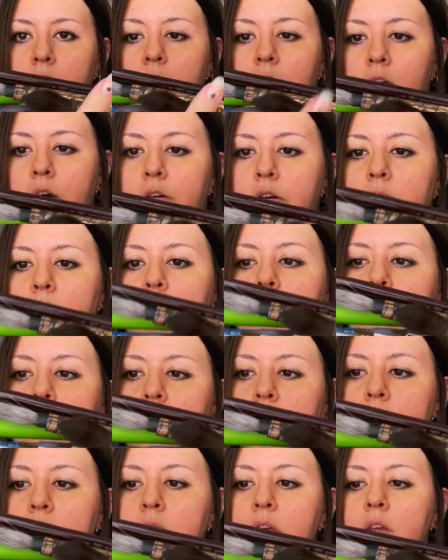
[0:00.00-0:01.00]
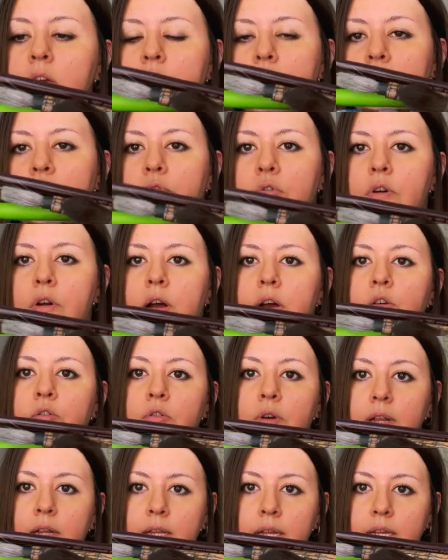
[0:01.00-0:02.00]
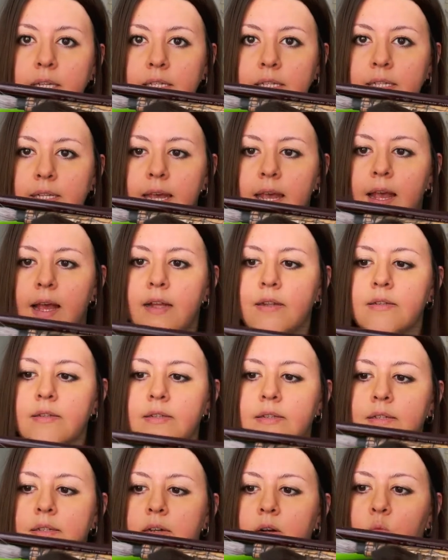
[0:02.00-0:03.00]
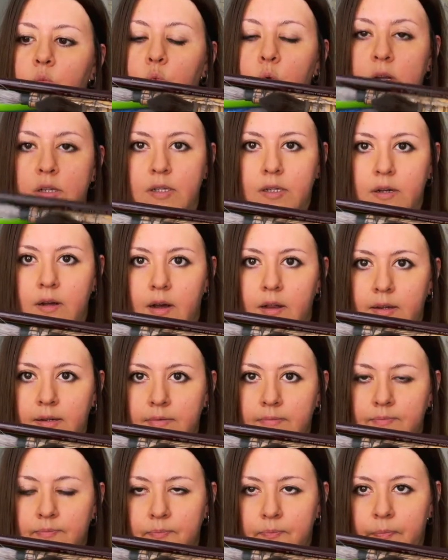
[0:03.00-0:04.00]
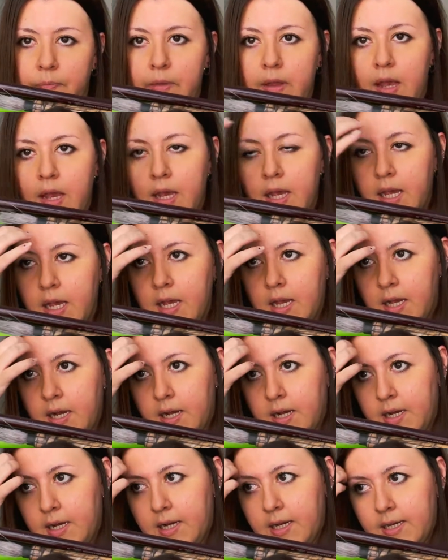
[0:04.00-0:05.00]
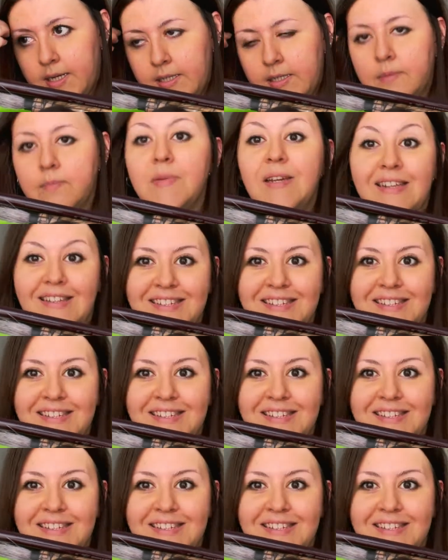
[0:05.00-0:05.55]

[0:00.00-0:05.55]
are mostly for acrylics and watercolor. It means